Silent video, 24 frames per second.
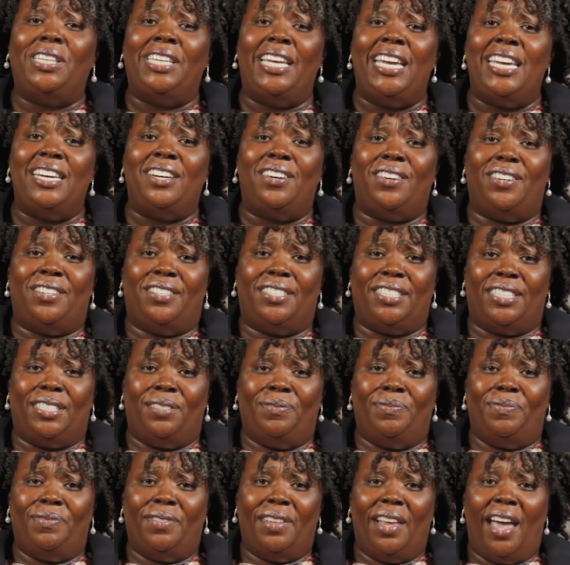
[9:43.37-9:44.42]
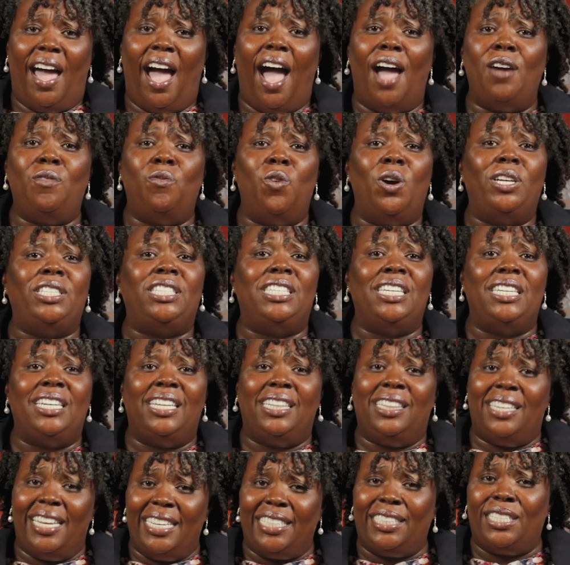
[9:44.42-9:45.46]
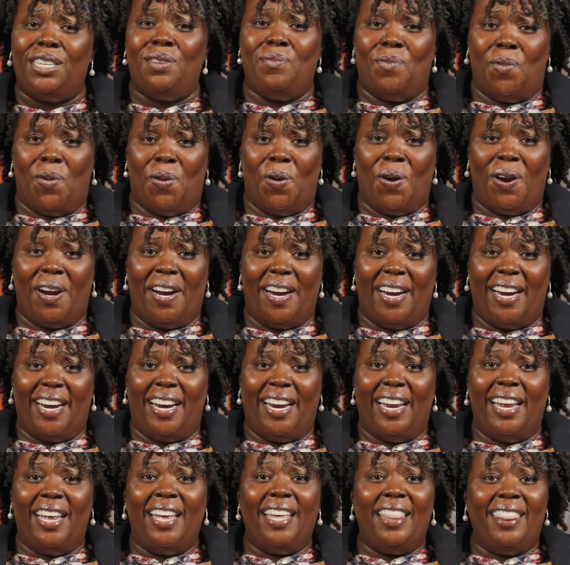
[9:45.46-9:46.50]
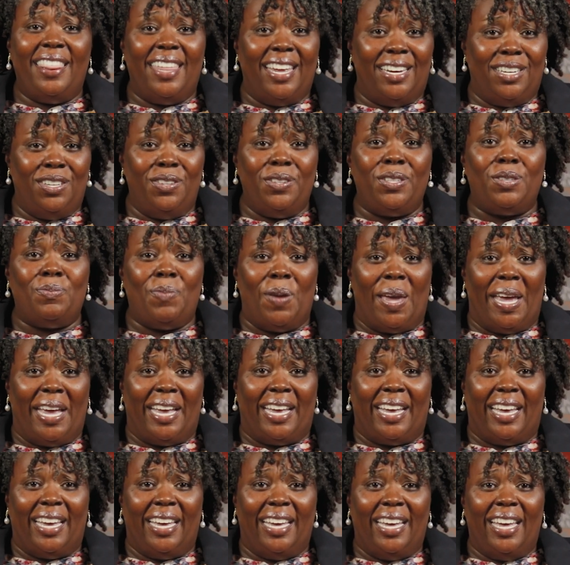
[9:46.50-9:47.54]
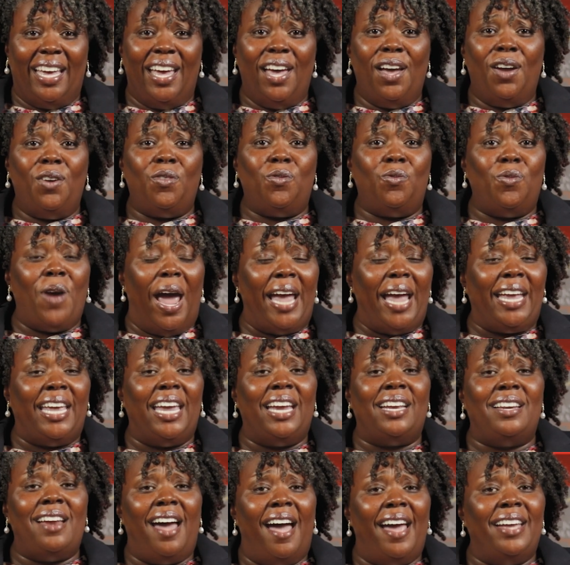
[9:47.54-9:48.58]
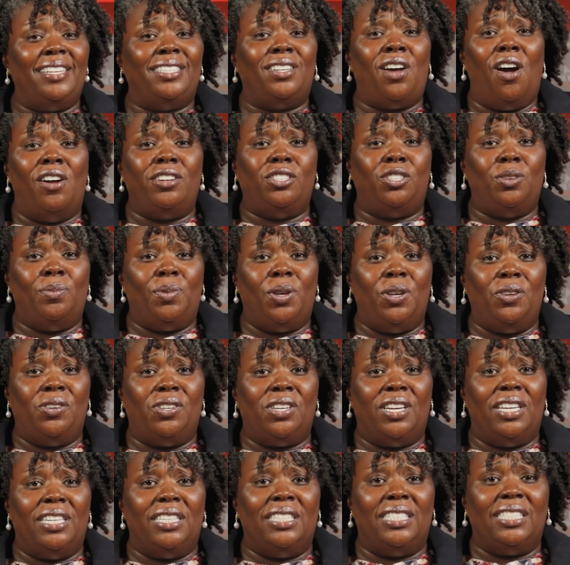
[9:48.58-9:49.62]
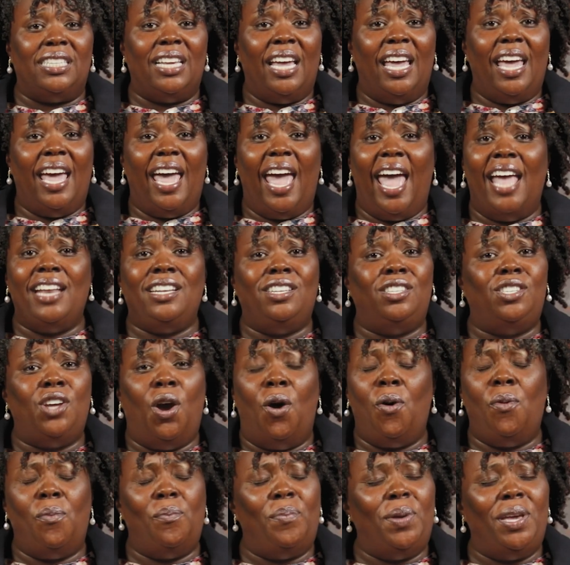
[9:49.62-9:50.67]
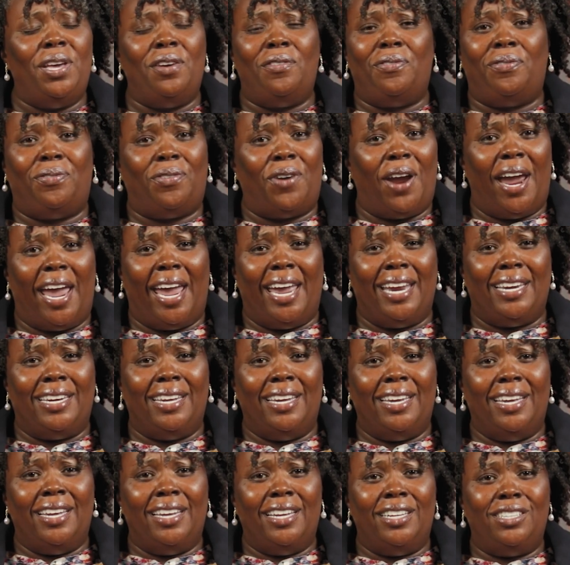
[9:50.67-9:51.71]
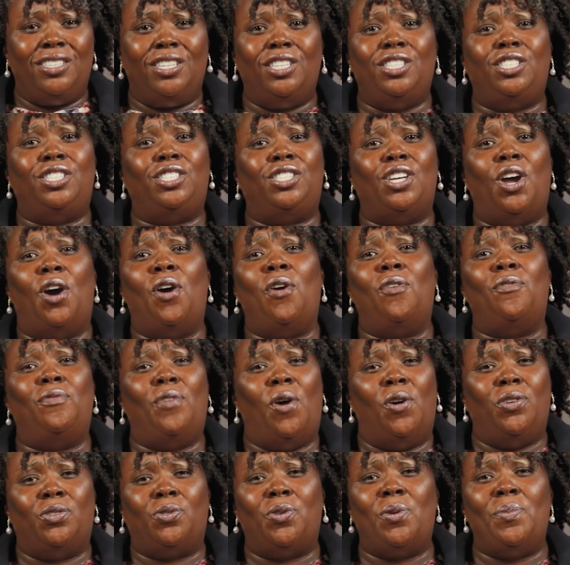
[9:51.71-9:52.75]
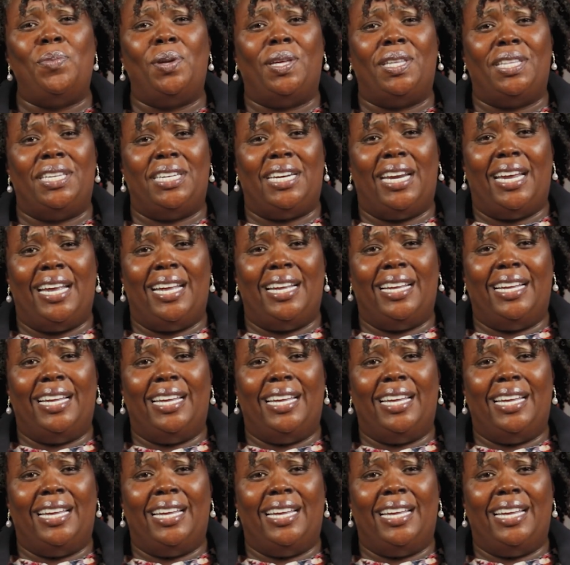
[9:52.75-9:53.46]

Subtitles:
leaders, I want you to listen more than you speak. Recognize contributions and don't be afraid to show vulnerability.